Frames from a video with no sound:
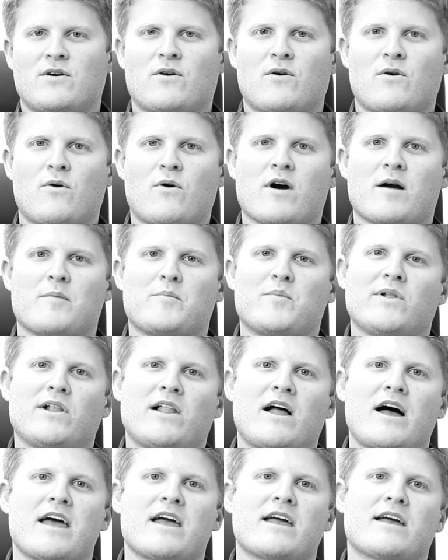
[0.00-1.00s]
or
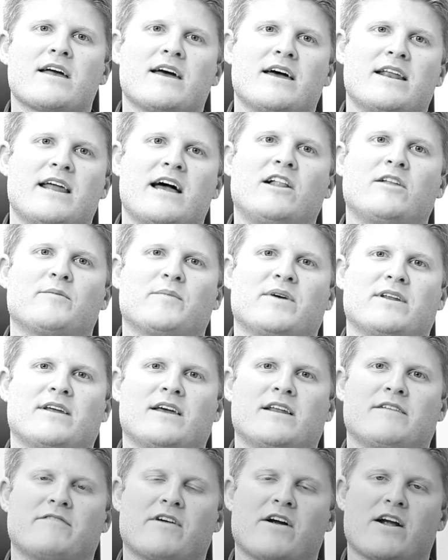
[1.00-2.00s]
applying an element
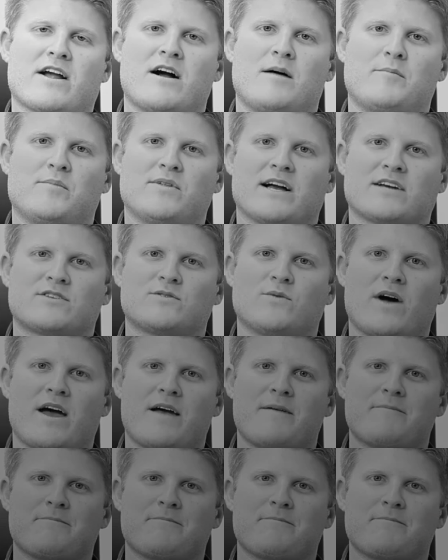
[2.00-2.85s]
in a very complex way.